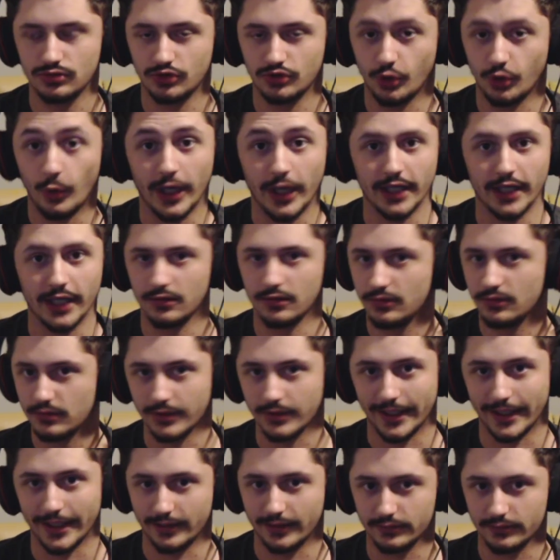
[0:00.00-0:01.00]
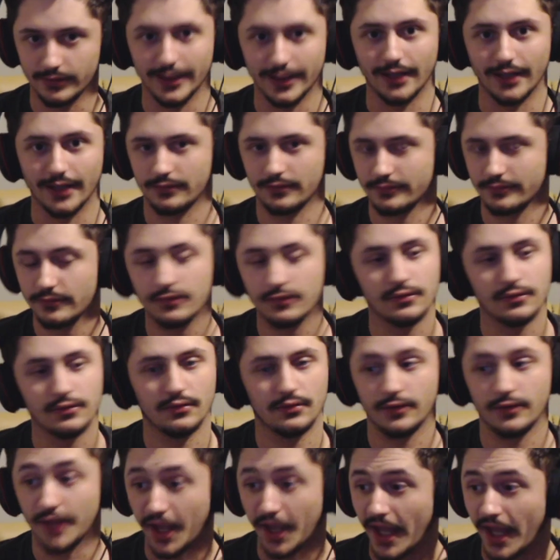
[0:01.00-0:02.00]
quit, like, like,
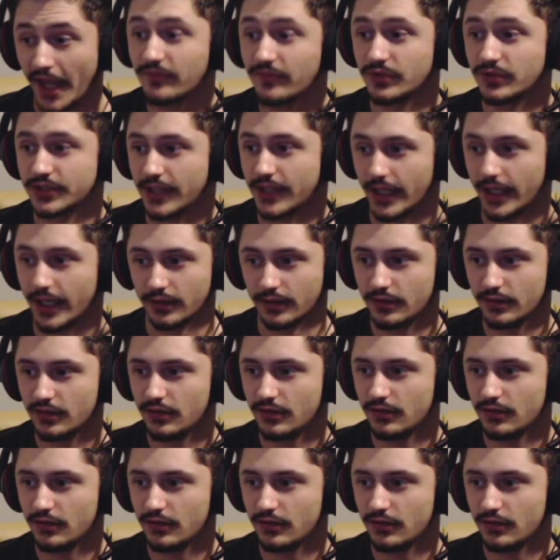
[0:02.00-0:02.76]
everything.